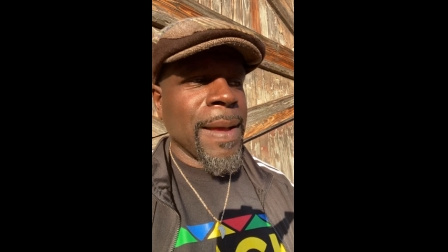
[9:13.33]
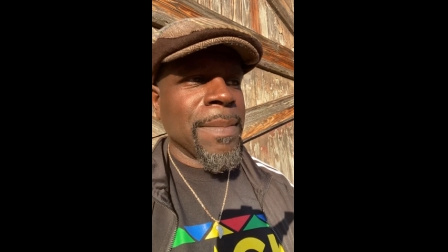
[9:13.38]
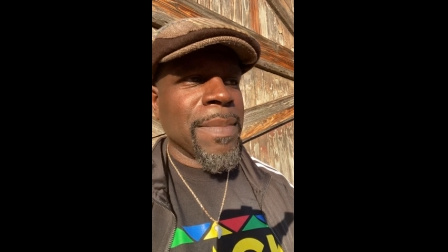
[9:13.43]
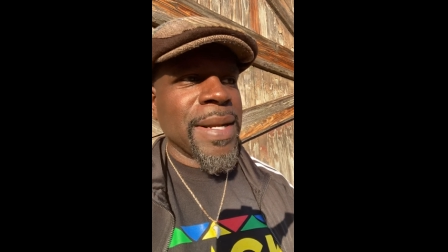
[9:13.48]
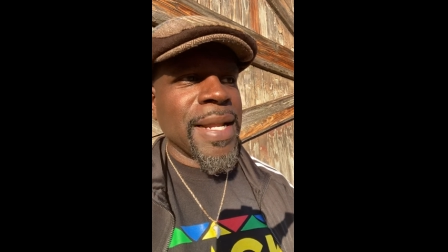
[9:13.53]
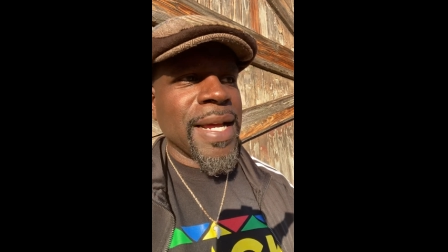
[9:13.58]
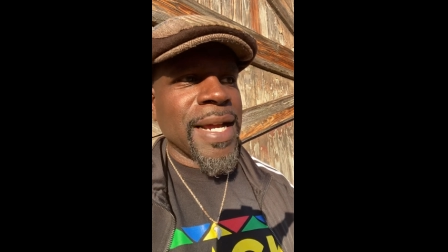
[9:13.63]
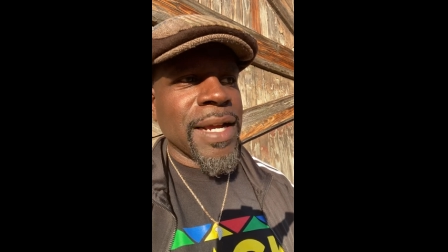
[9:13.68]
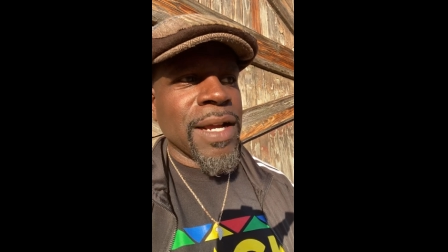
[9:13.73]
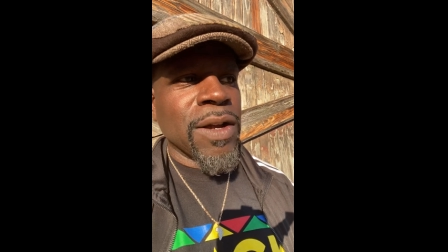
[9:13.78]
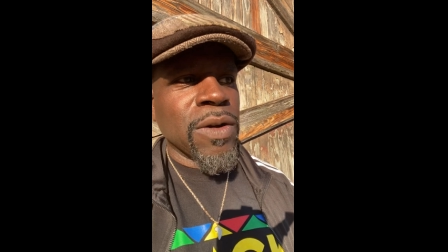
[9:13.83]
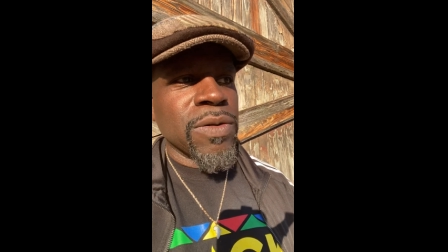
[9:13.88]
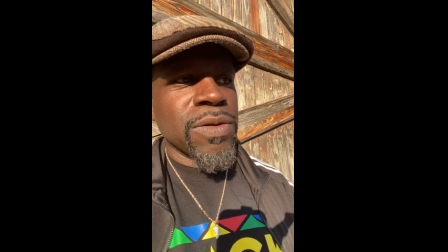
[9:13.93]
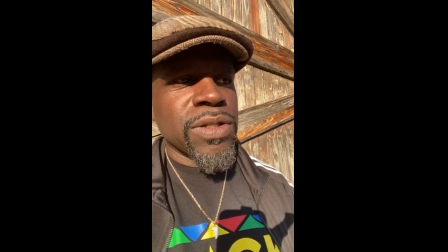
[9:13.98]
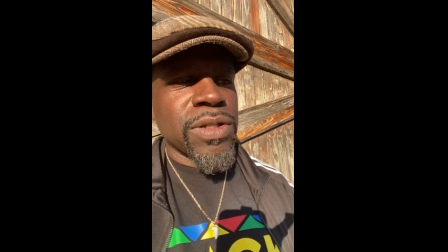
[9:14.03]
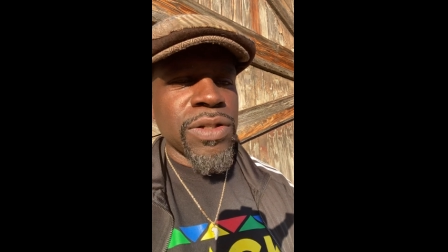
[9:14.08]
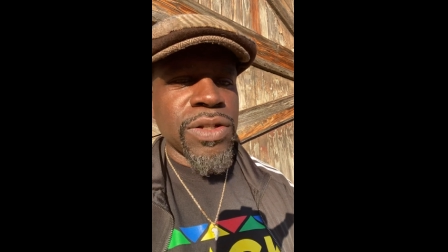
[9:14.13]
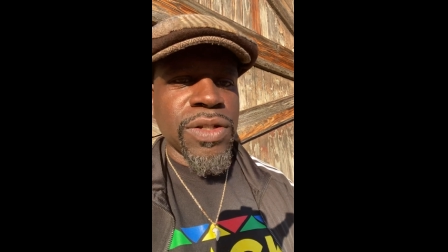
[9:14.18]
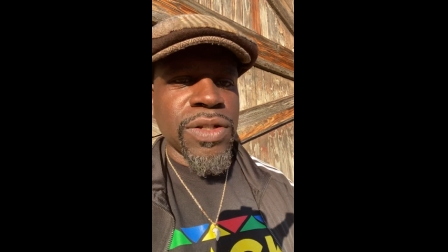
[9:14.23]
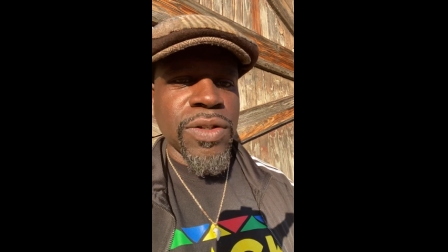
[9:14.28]
But that goes
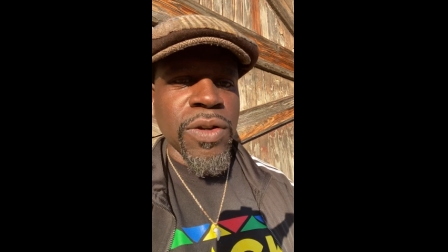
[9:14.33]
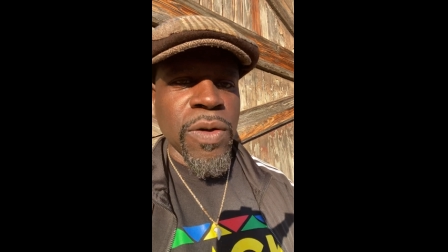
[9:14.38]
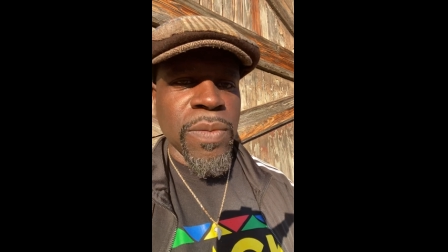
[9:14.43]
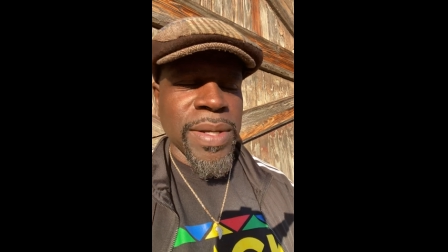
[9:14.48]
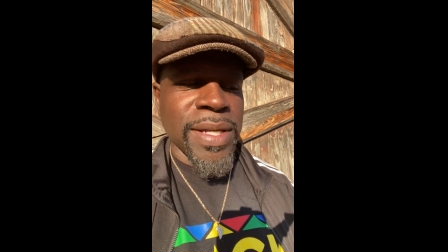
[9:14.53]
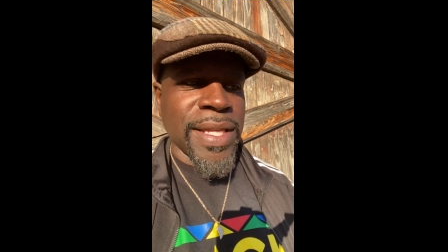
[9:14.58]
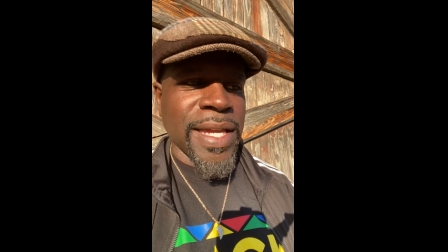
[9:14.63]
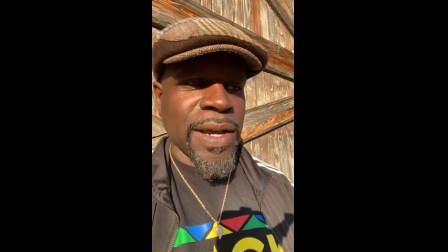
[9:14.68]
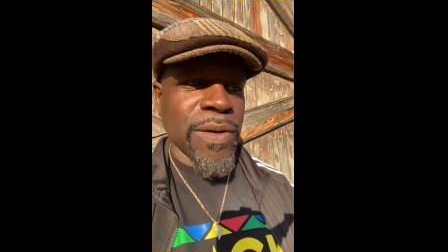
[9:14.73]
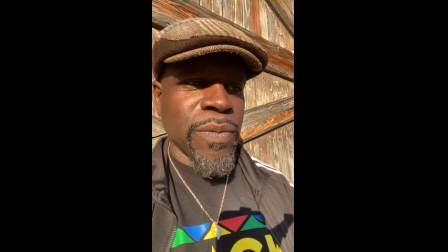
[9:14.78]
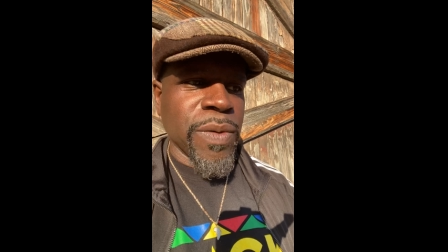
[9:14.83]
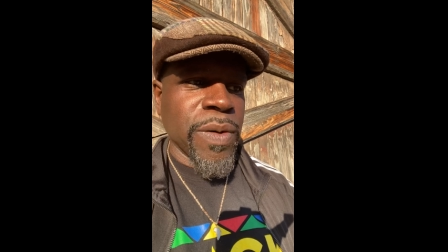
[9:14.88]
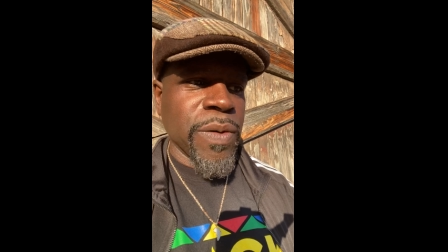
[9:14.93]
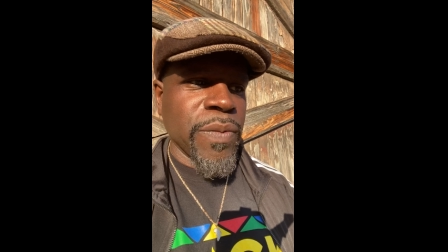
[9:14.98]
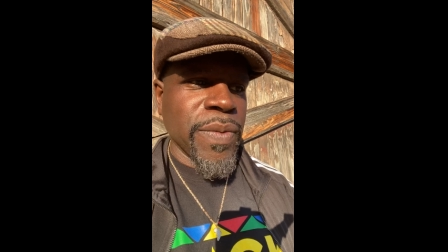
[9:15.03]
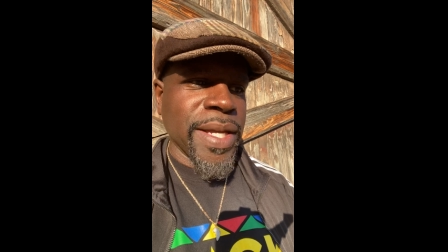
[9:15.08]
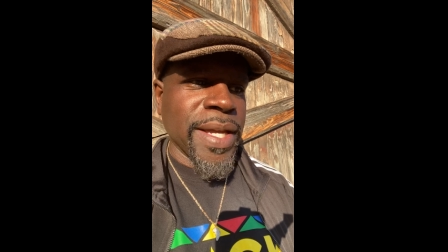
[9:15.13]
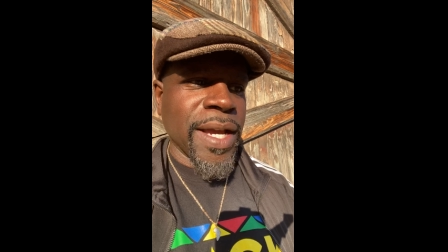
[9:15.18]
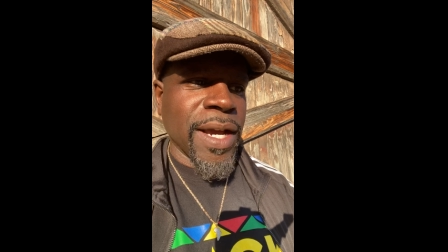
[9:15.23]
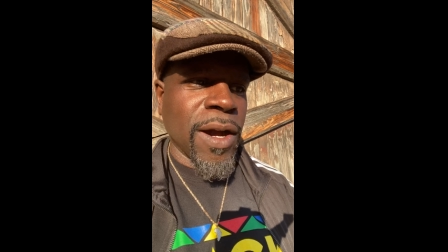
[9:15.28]
to show me that when
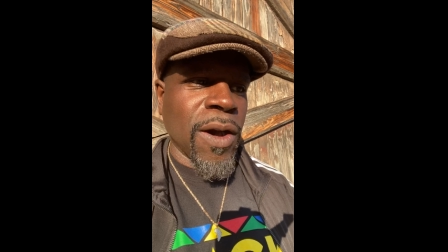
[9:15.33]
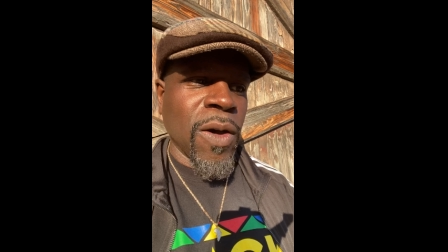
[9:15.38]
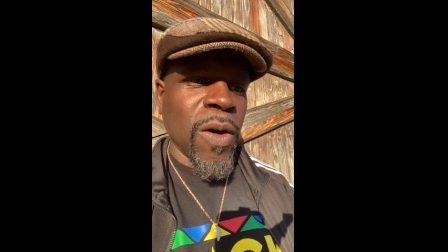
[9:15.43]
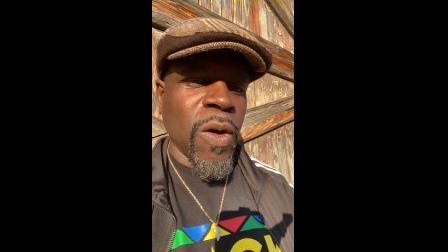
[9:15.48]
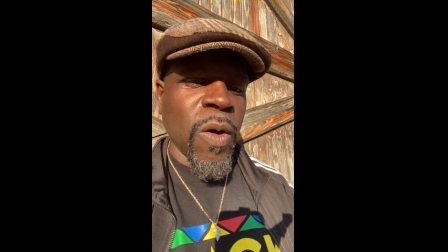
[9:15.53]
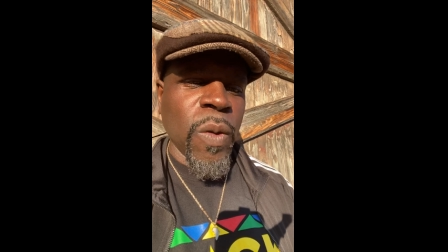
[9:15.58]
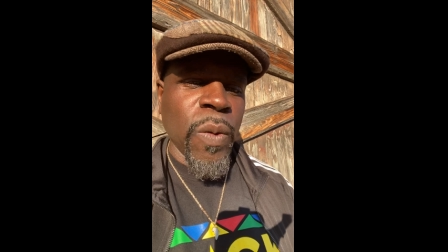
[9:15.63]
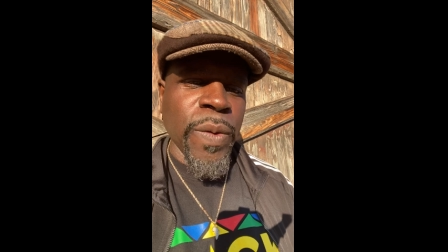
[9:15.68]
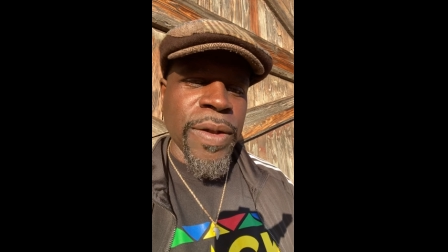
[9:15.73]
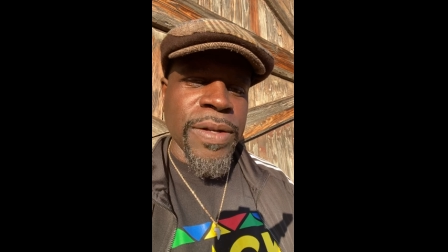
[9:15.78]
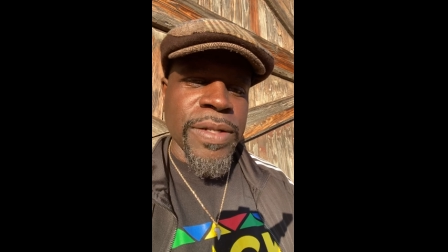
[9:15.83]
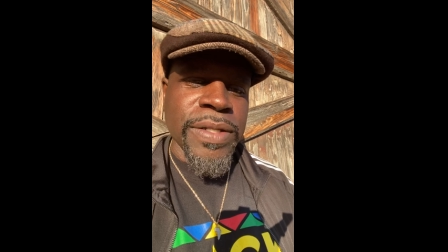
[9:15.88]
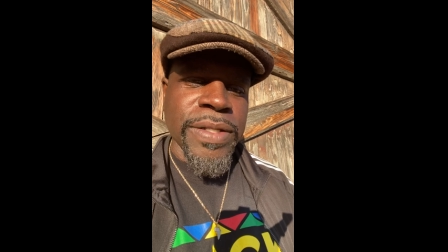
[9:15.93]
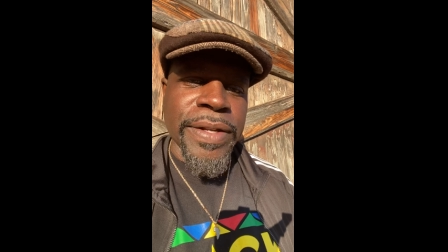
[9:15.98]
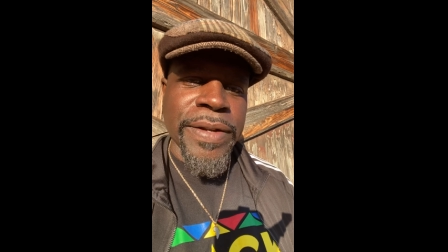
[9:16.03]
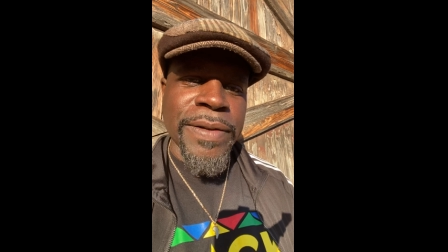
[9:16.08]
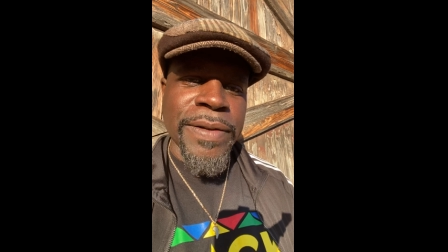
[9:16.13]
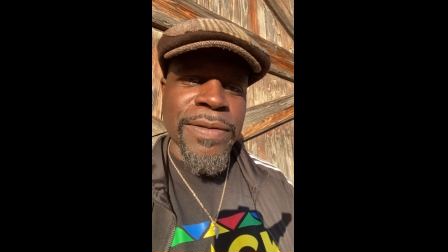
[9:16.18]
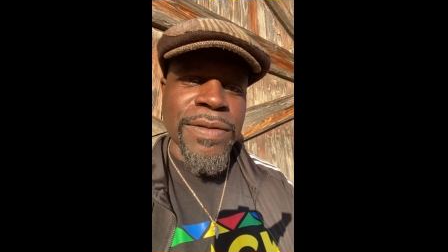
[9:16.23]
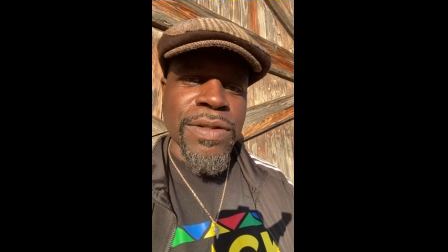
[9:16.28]
we get old, we are
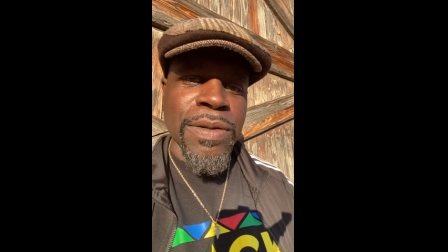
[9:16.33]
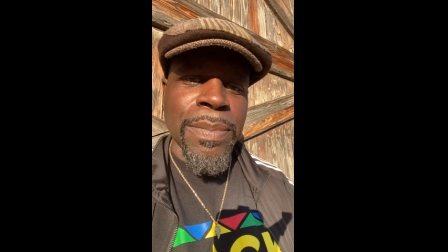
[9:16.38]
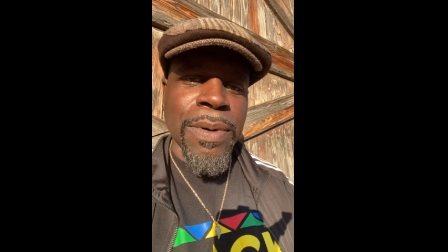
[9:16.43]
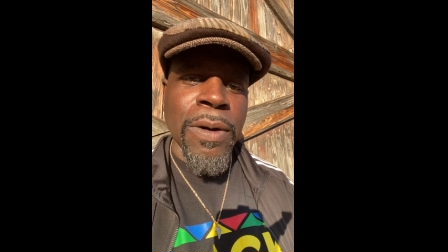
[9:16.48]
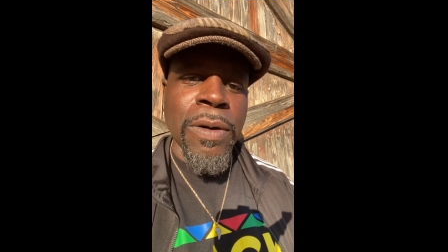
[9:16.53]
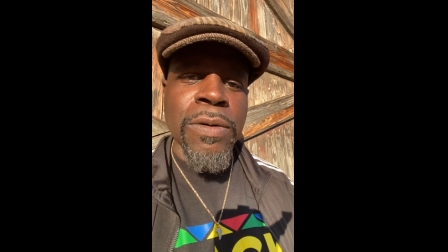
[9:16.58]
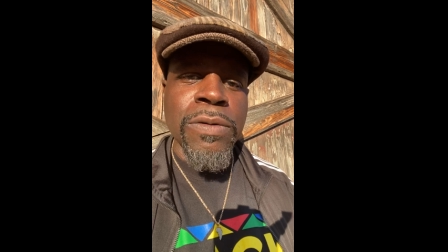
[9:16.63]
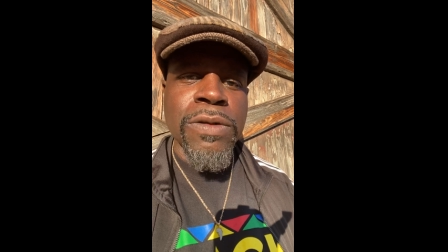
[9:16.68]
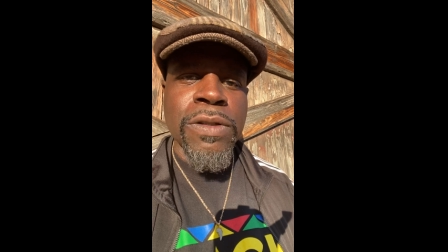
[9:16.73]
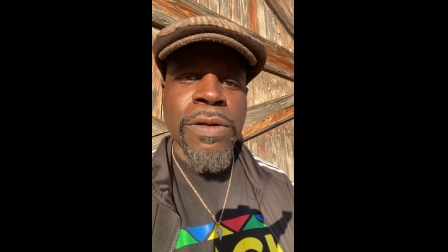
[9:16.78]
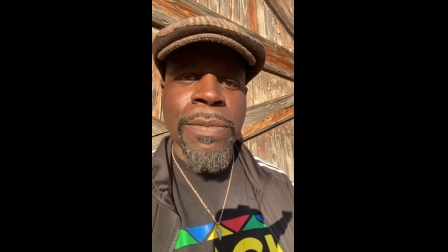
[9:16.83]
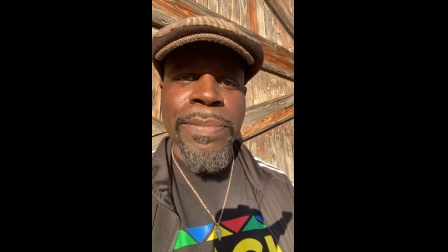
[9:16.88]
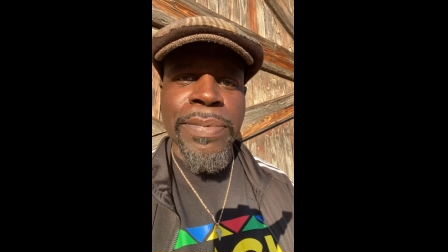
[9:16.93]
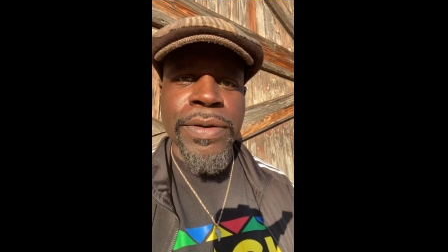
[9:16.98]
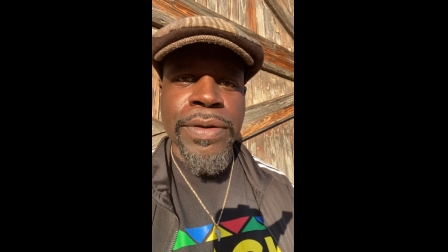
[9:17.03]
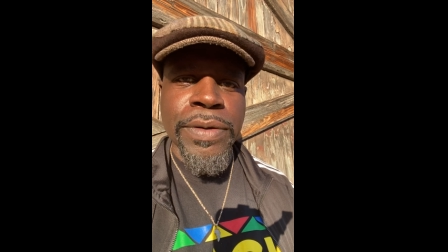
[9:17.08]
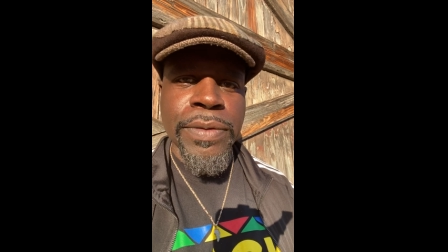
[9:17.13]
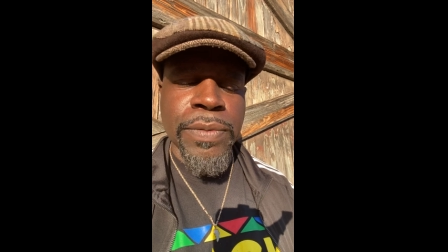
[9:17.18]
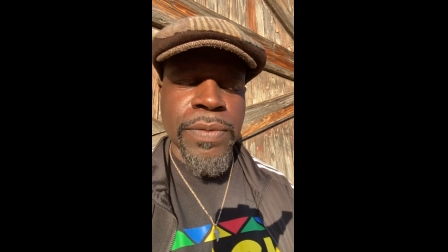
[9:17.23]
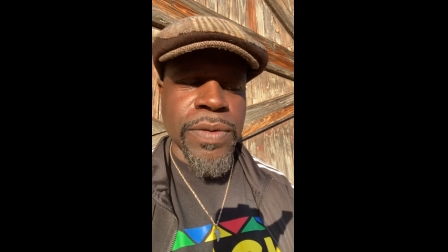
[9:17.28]
still supposed to
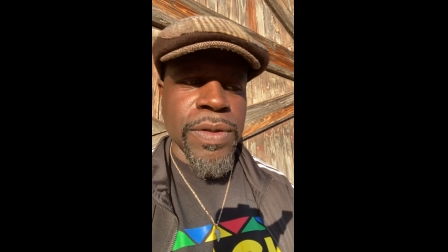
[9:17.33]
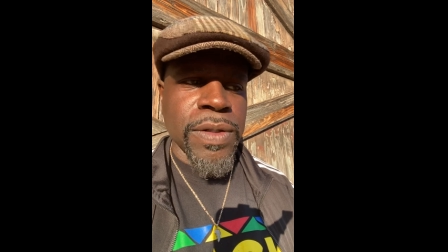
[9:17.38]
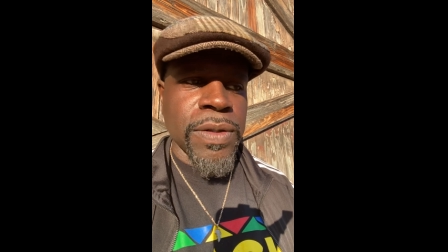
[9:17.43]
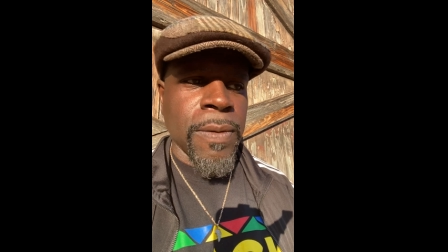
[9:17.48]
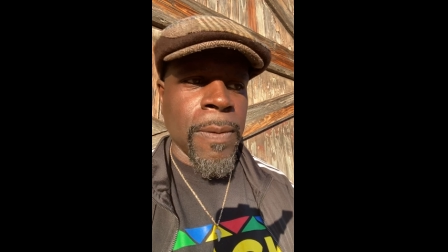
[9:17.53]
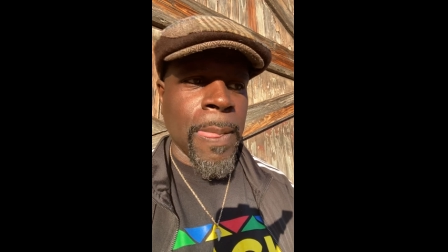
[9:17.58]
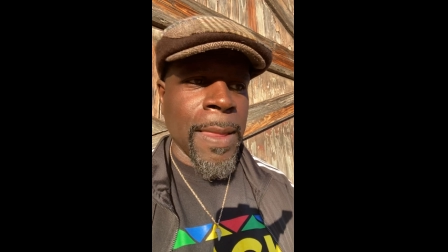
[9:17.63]
produce.